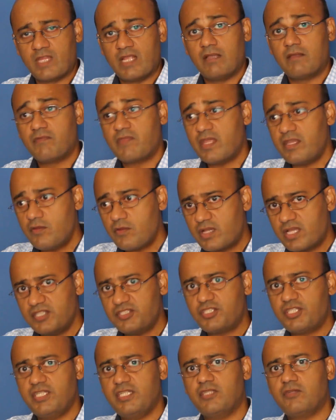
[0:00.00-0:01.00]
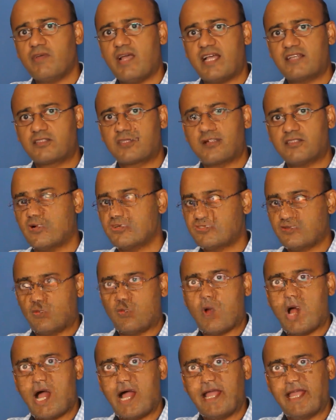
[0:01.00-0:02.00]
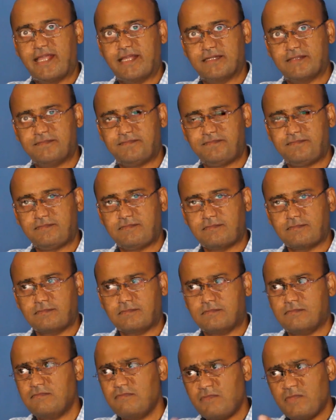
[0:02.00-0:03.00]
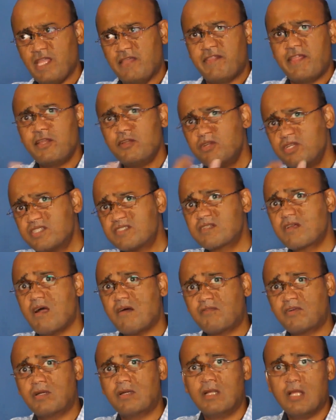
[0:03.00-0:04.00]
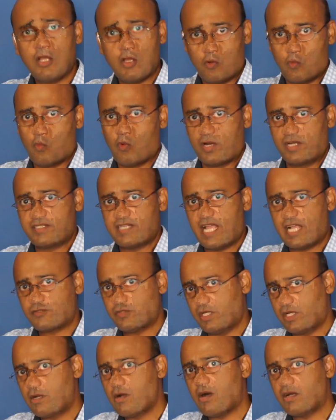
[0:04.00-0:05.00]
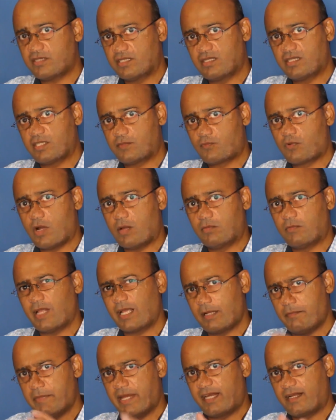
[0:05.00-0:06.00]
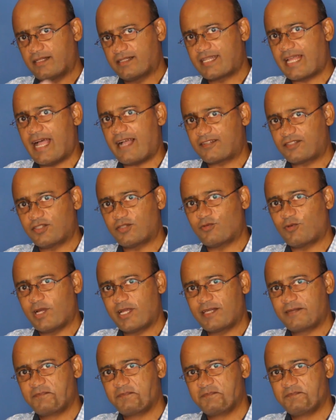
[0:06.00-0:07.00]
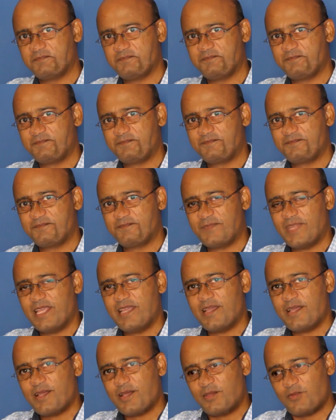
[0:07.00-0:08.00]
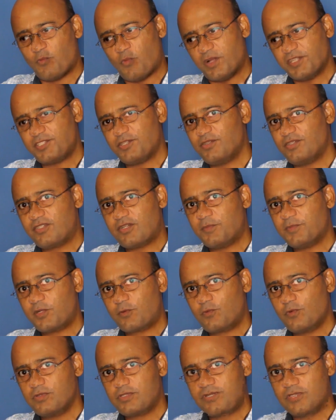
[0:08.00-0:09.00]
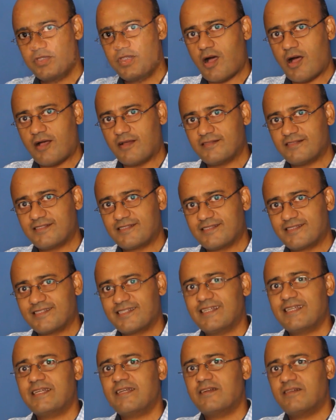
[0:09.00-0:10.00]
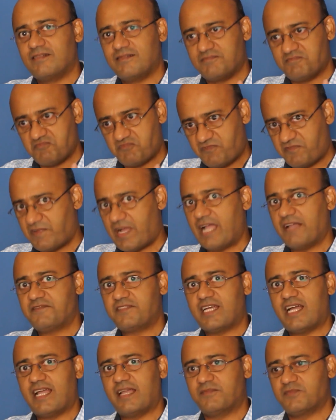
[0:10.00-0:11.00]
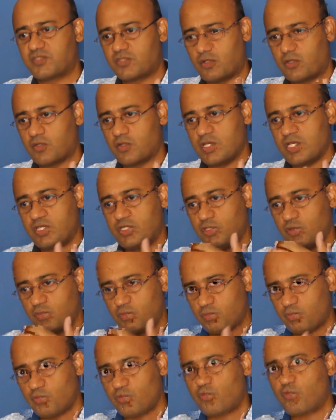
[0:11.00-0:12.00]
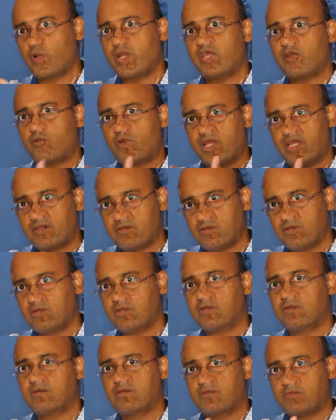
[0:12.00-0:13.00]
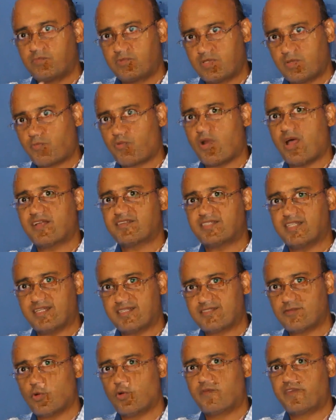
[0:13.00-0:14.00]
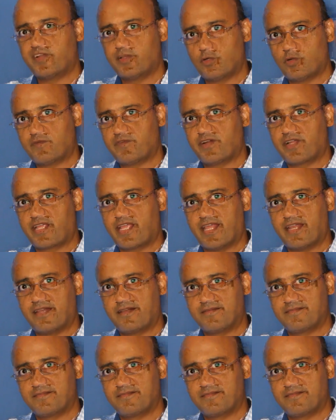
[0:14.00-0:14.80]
then you continue to ask the question why. And then you discover what is actually causing this problem, like a medical doctor, right? Once you determine the root cause 5 times, so you reiterate the process over and over again.